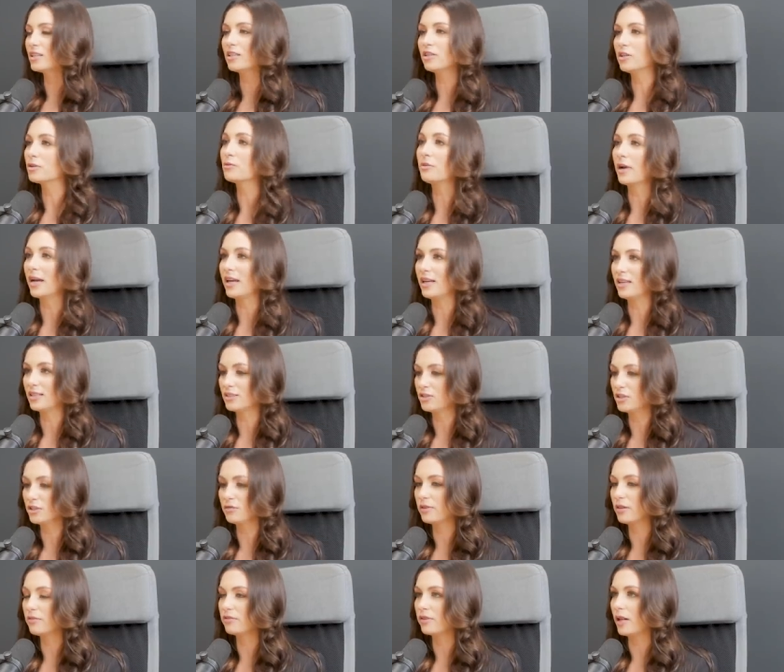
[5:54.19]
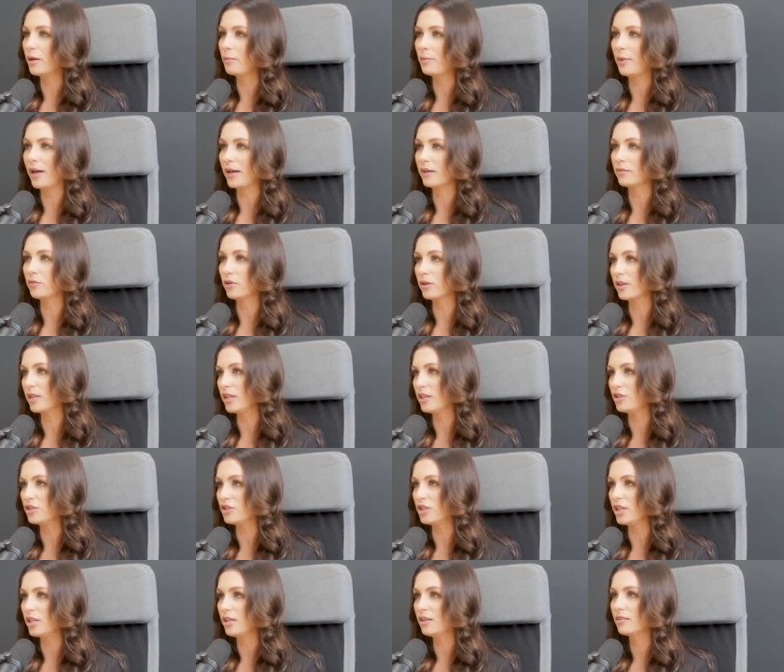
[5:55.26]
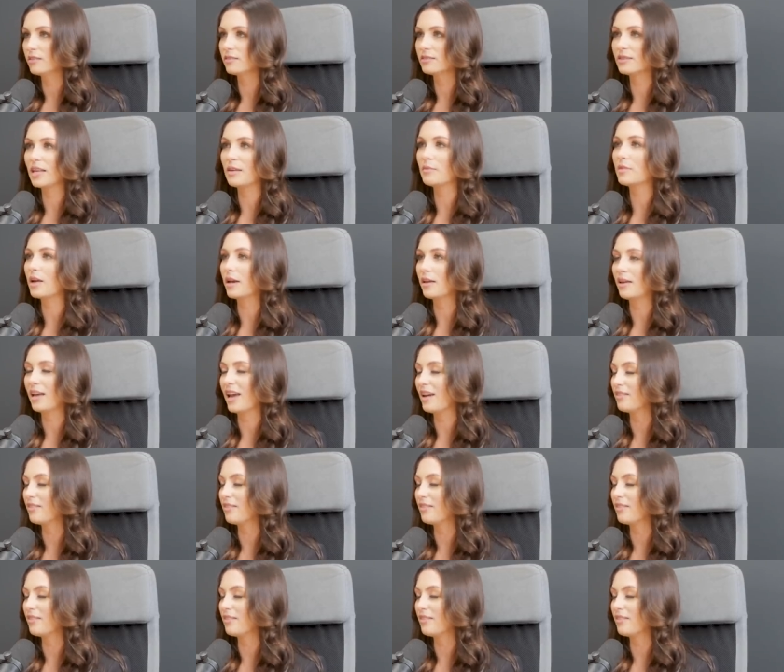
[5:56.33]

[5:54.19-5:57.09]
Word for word: you're right. It's just flip-flop, back and forth, he, she. Same time,